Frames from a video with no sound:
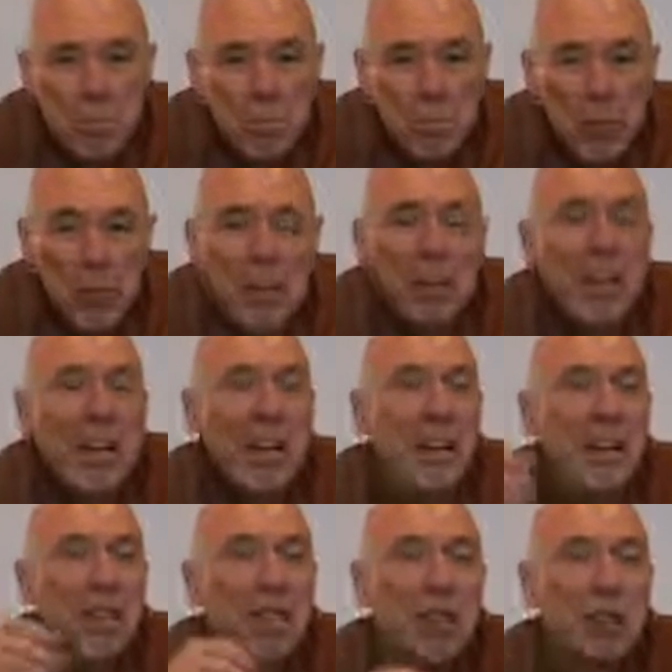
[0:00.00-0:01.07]
put me in
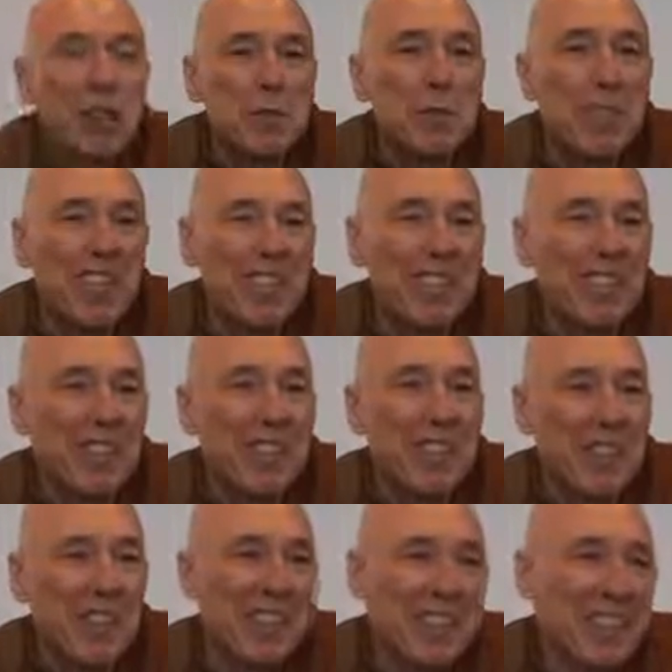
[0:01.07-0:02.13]
the first place
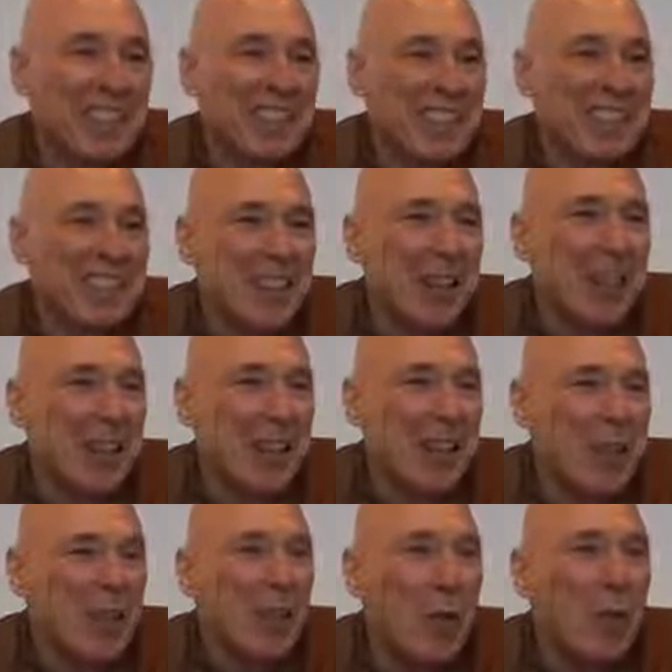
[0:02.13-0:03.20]
or somewhere
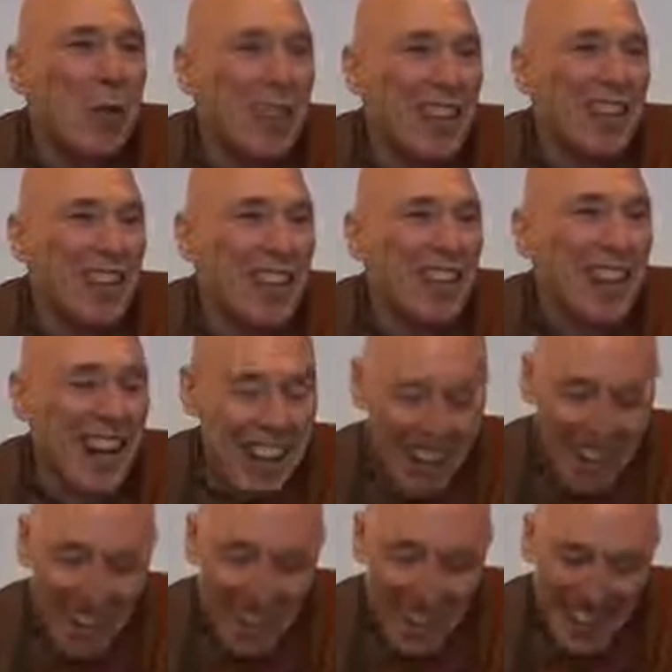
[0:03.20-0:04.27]
forward in the line,
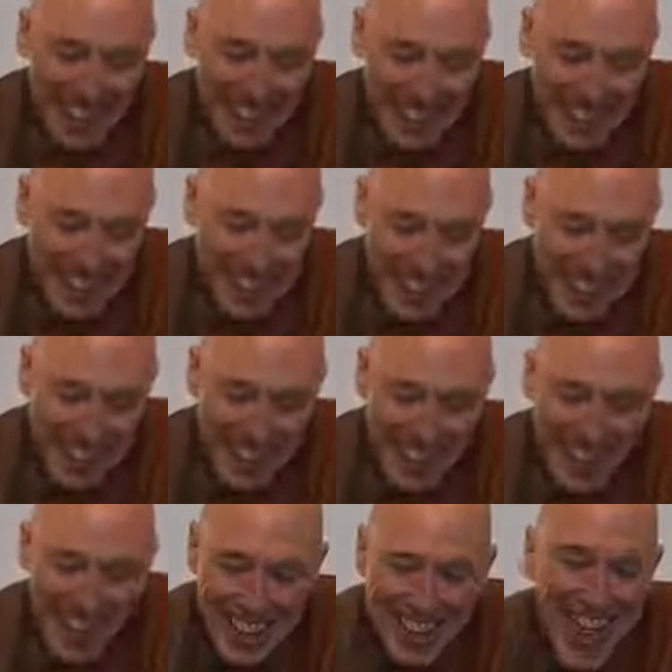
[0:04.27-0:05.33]

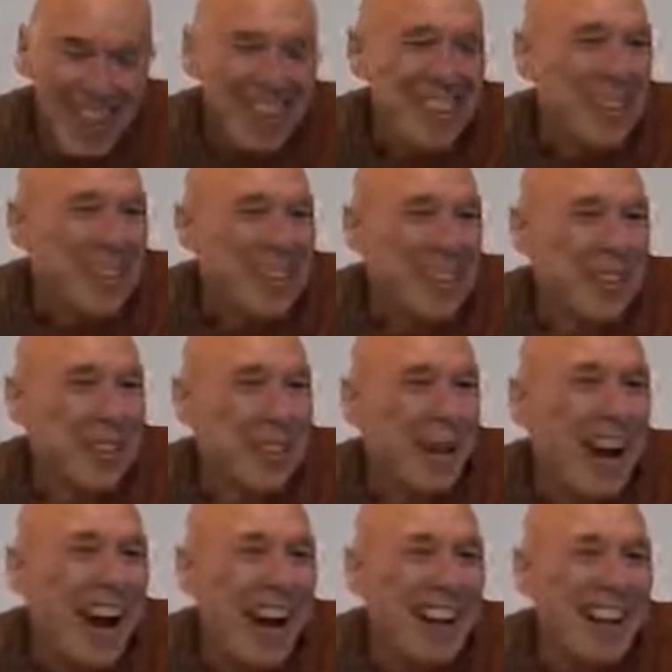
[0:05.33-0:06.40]
not in the
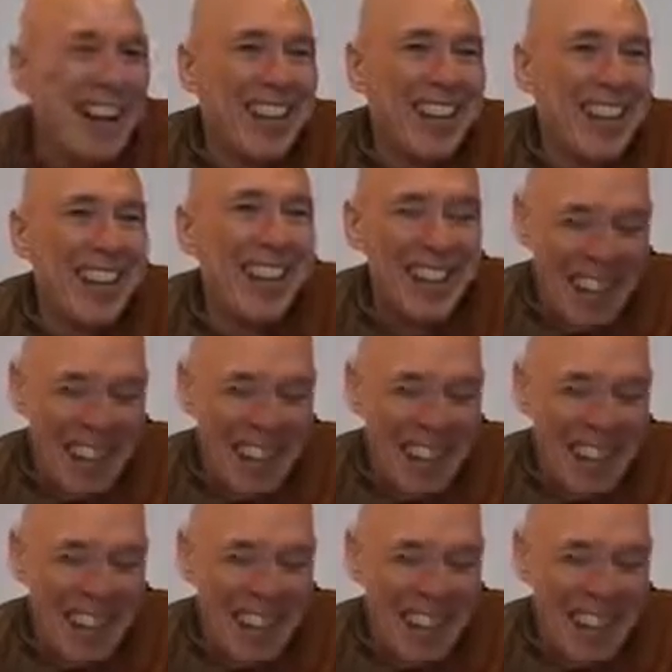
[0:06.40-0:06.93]
back.